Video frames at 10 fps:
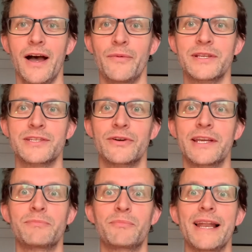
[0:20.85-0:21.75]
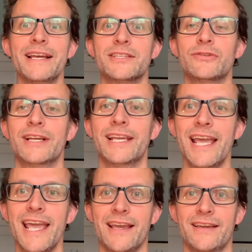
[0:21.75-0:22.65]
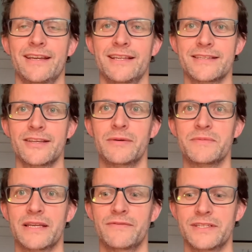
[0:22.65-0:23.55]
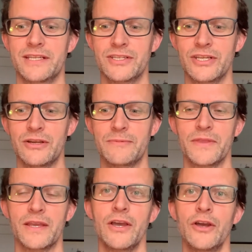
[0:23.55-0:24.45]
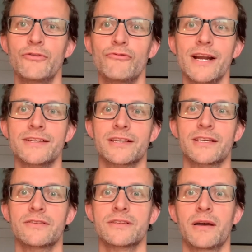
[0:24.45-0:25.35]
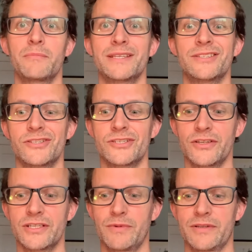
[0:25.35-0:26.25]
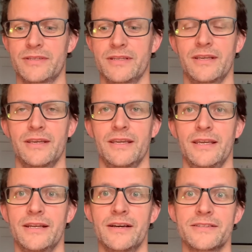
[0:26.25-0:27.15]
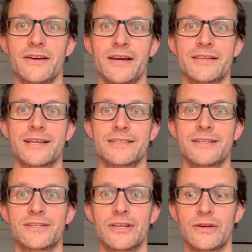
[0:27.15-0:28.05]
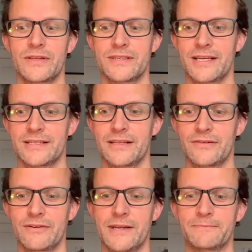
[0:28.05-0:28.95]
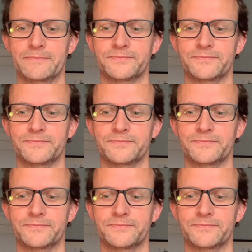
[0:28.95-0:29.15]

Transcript: We saw he'd bless through a king in Psalm 72, who rescues amid judgment in Isaiah 62 and 63.